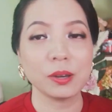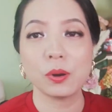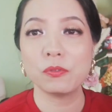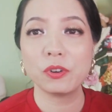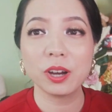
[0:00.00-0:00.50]
The
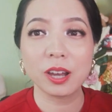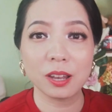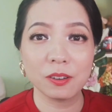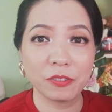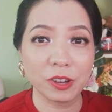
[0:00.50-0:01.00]
overall
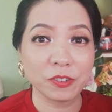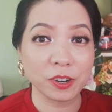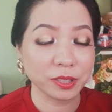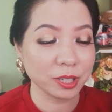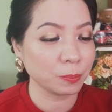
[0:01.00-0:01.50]
color vibe
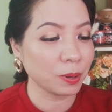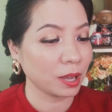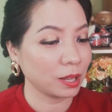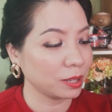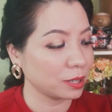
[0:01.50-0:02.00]
for this
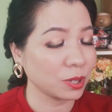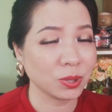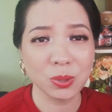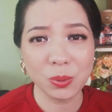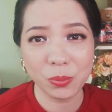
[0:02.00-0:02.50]
palette is
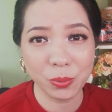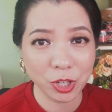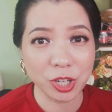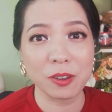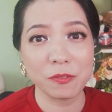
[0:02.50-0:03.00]
so
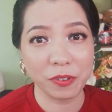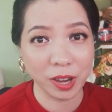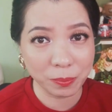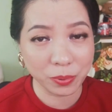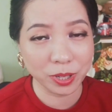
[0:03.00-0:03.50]
rich and
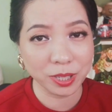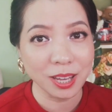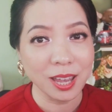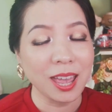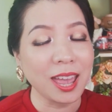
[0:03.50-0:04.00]
vibrant
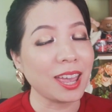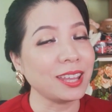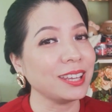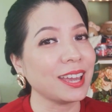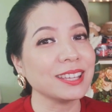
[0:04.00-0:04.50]

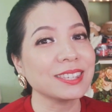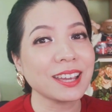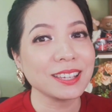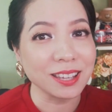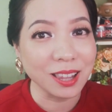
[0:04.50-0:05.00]
and it
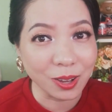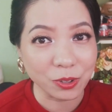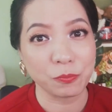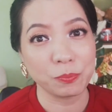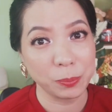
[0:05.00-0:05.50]
excites a
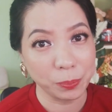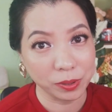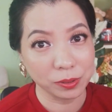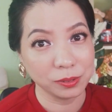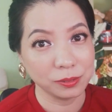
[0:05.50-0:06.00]
lot of
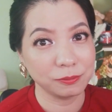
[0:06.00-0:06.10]
people.